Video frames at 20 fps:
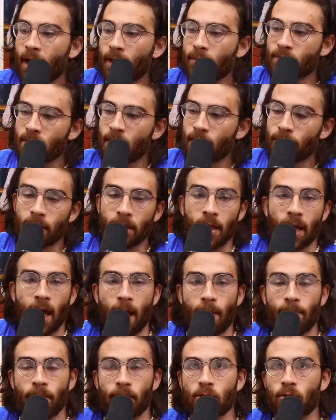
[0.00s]
something
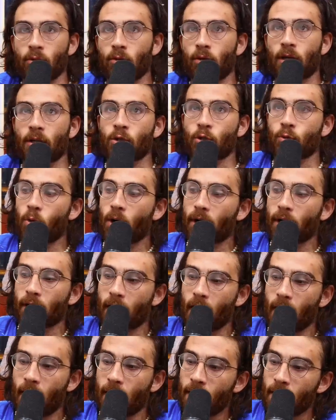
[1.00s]
happens, dude, I swear to
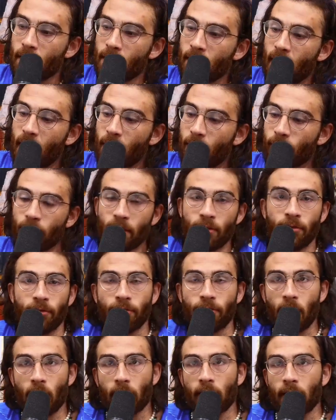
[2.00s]
God,
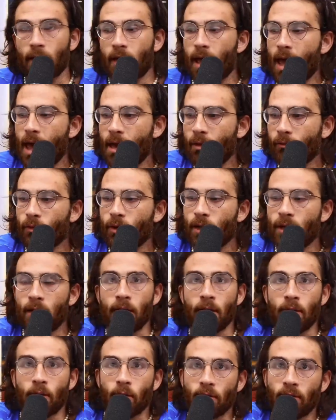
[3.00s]
every
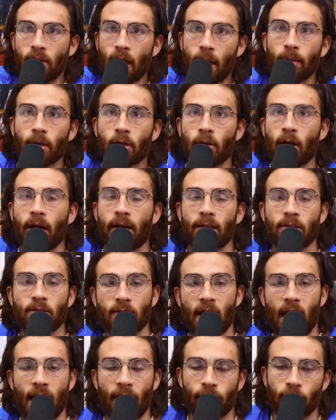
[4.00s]
Democratic
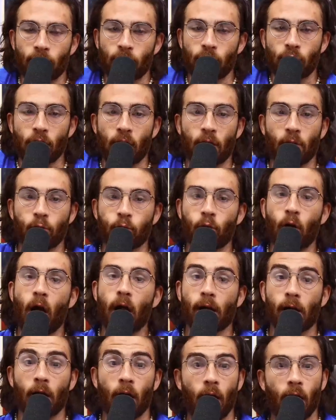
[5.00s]
staffer is just like
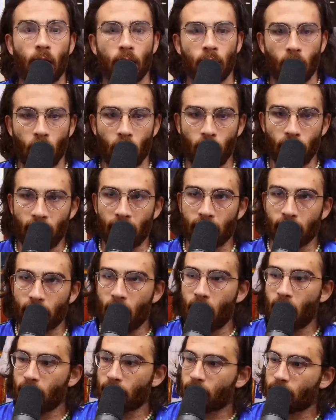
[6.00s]
rock hard. Oh my
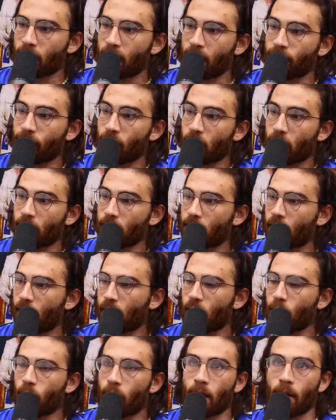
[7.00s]
God, did they fucking
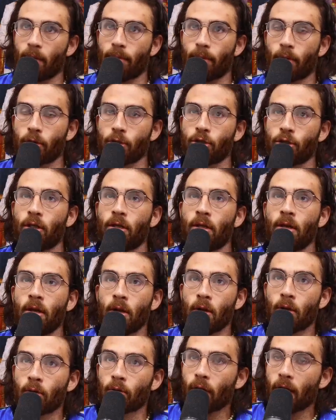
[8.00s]
take away abortion
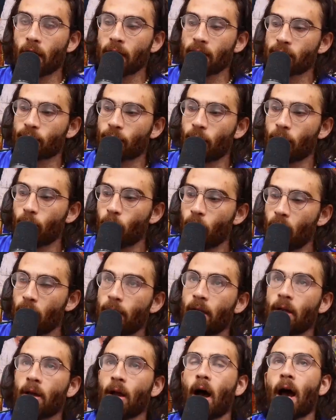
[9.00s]
rights from
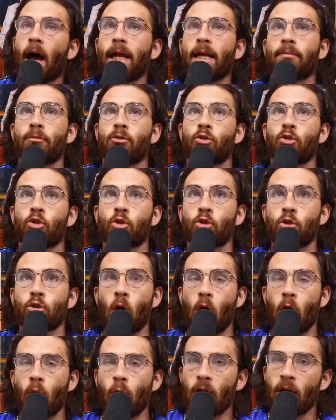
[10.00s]
women? I am
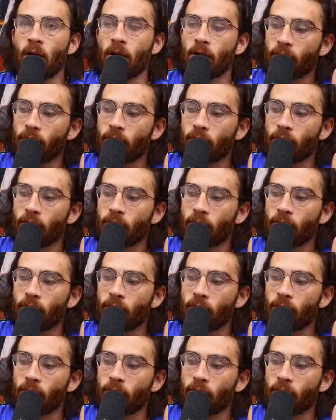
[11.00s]
so